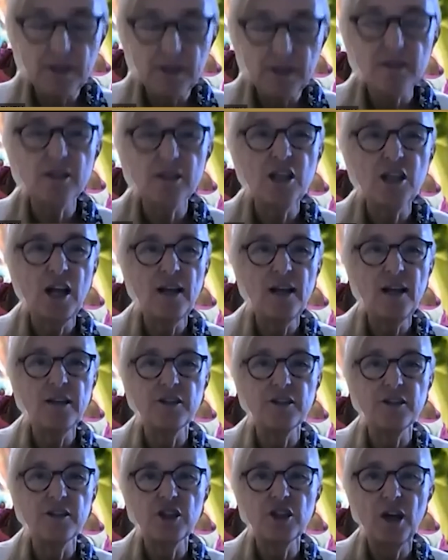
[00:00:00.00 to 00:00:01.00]

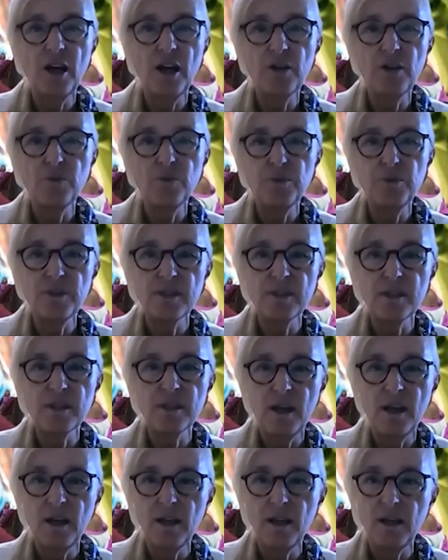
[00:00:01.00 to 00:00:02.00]
Biggest challenge, I would
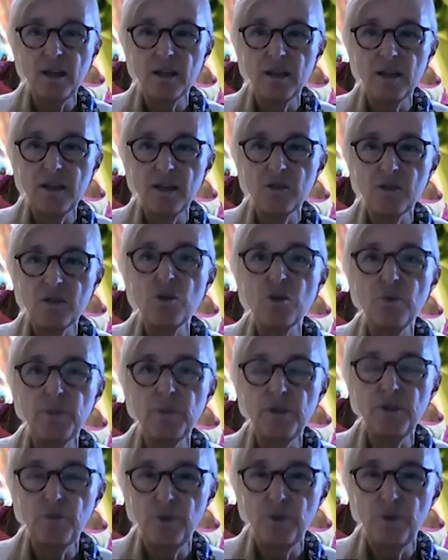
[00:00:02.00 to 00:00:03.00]
say, it's
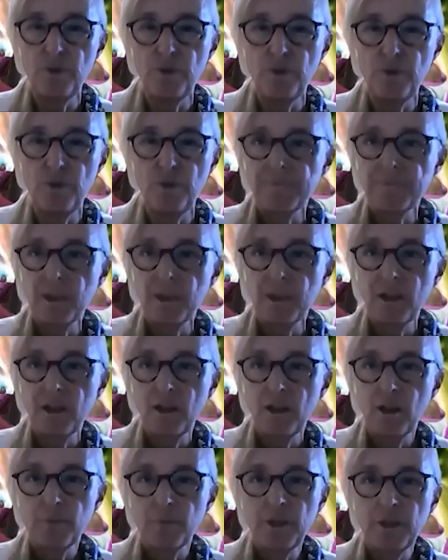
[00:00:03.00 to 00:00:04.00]
human
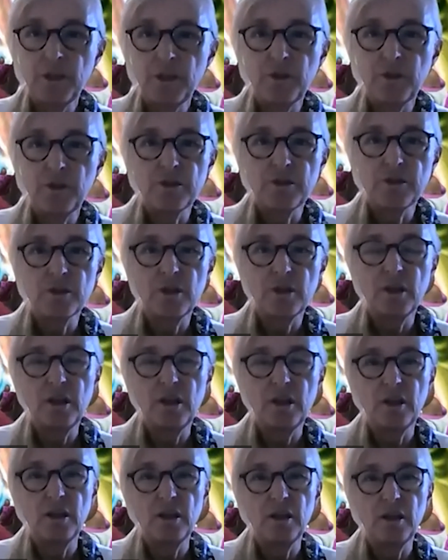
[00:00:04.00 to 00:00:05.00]
resources,
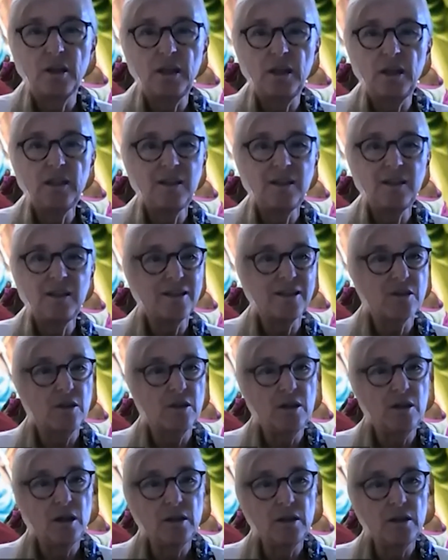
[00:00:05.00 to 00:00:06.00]
because it
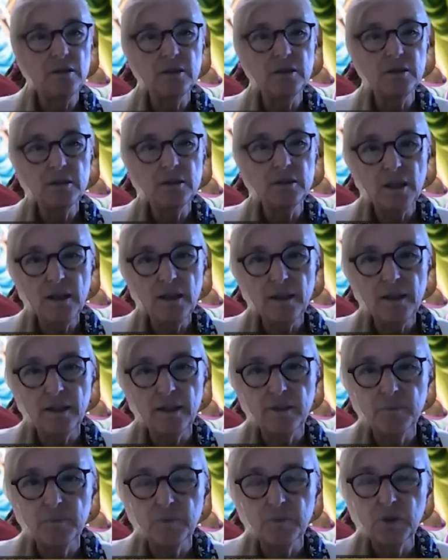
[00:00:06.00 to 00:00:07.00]
takes a long
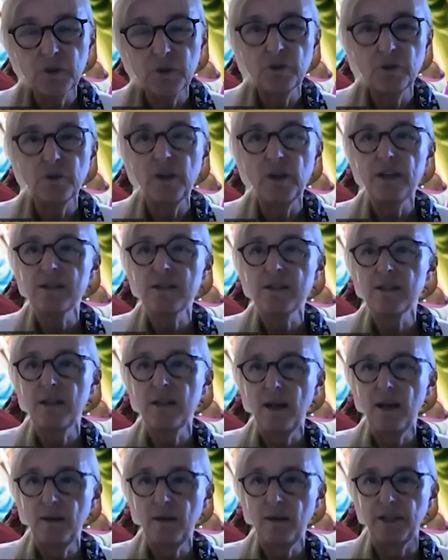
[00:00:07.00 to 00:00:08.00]
time to
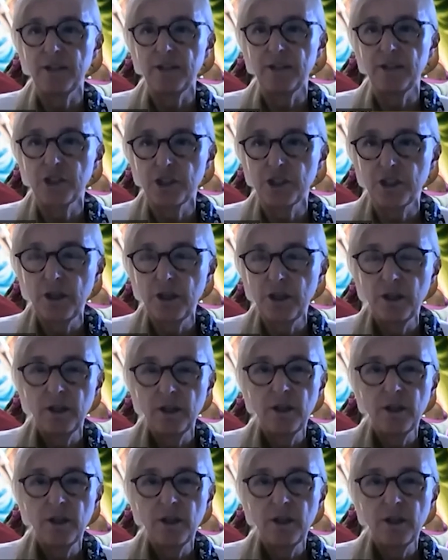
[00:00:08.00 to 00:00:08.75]
establish